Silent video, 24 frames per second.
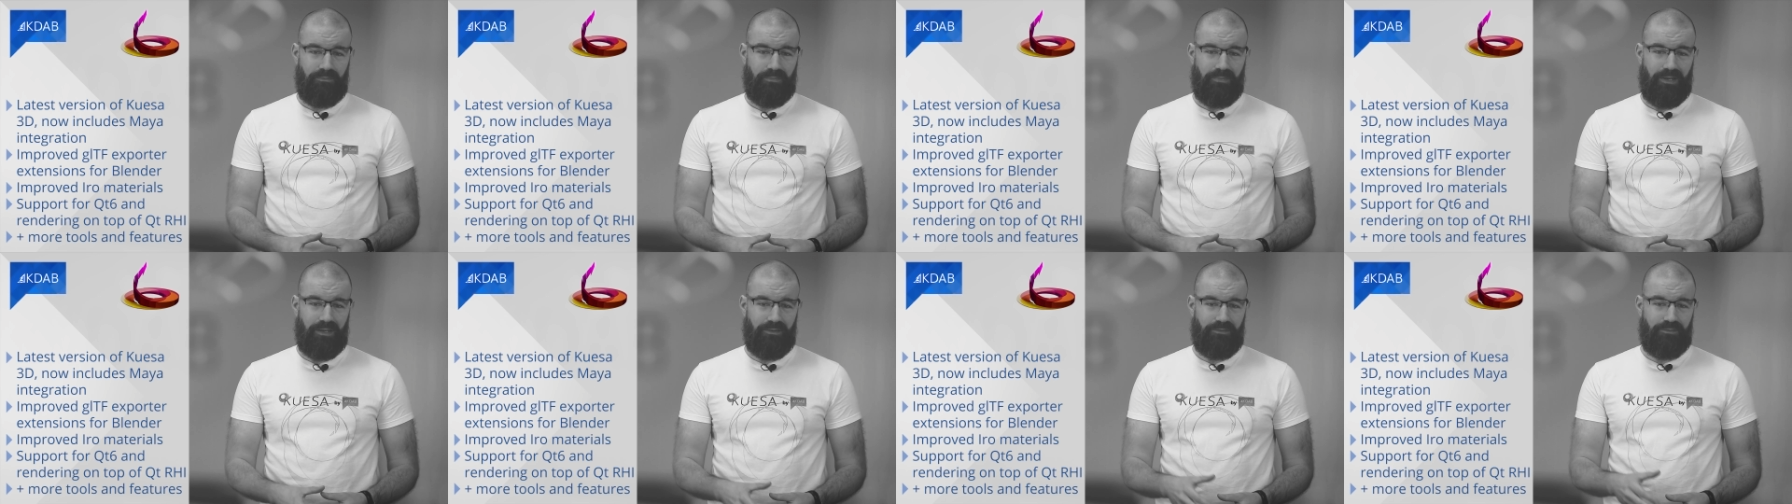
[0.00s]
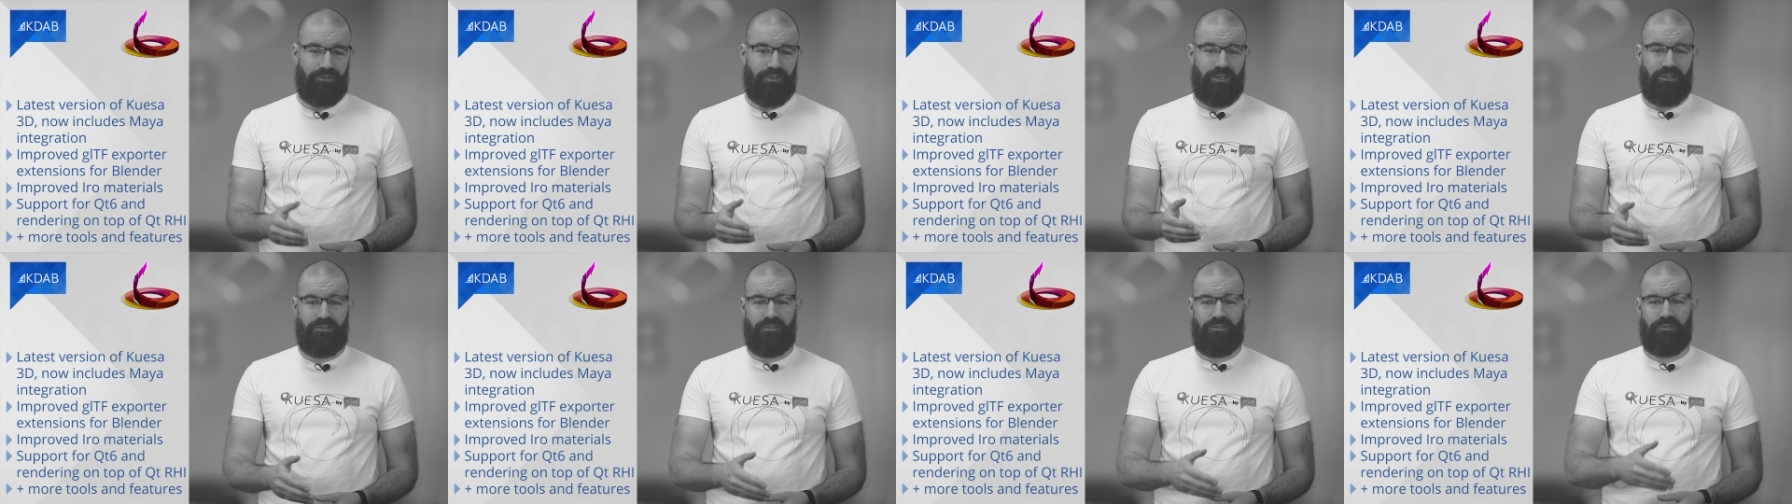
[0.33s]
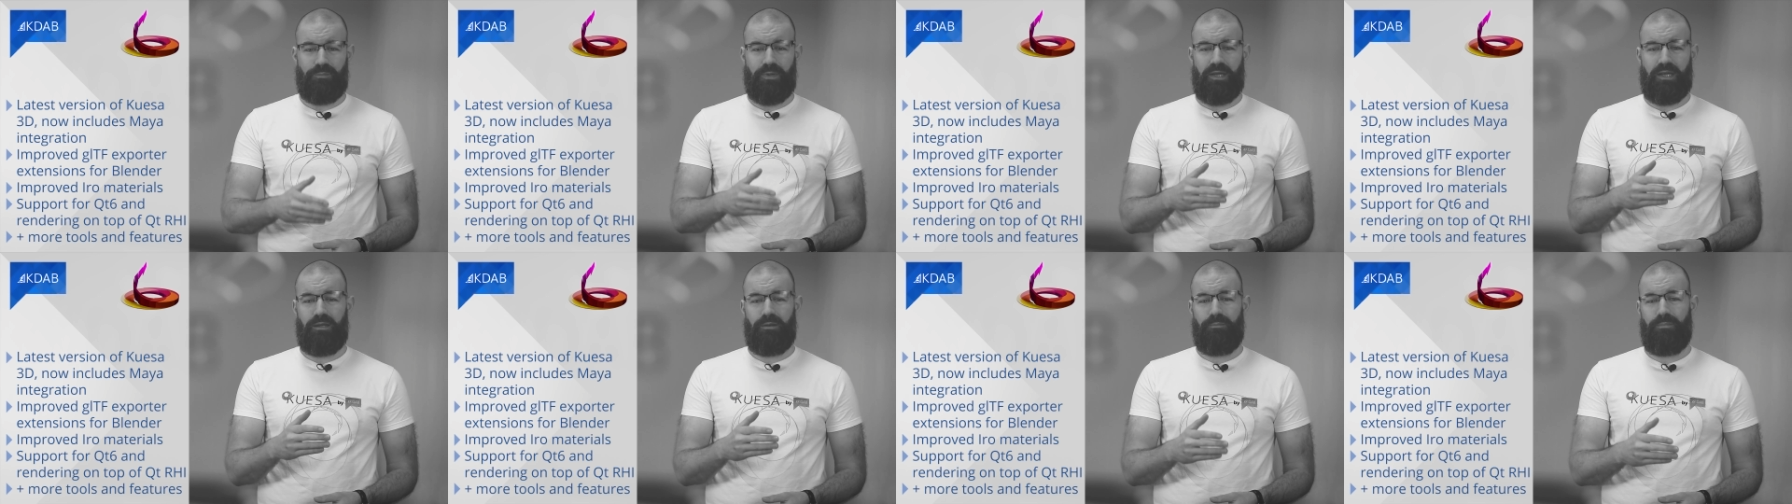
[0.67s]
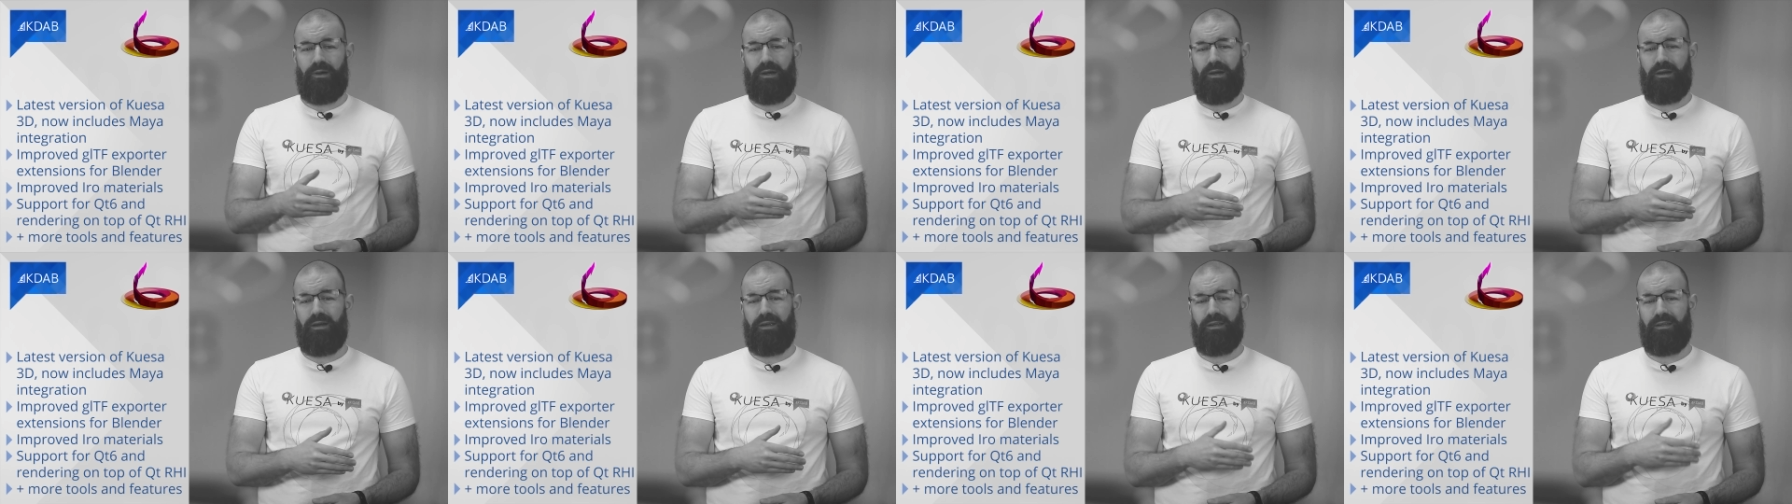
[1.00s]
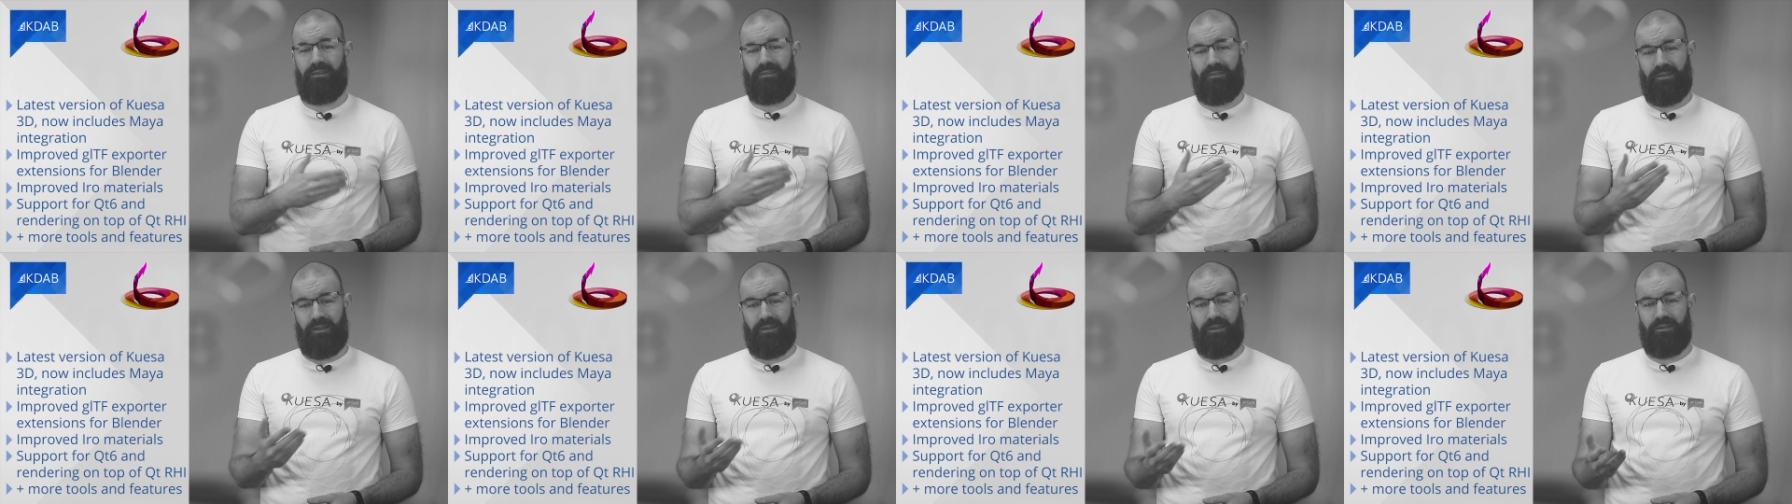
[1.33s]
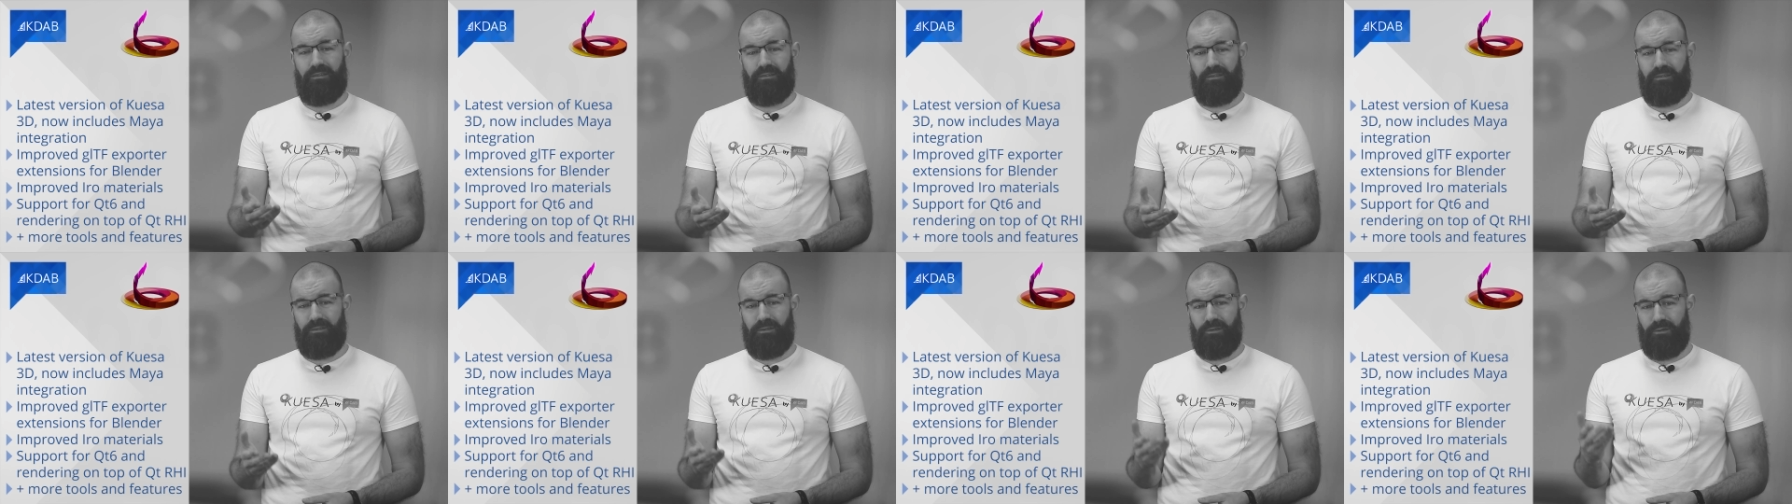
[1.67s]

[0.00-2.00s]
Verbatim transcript: as changes made by designers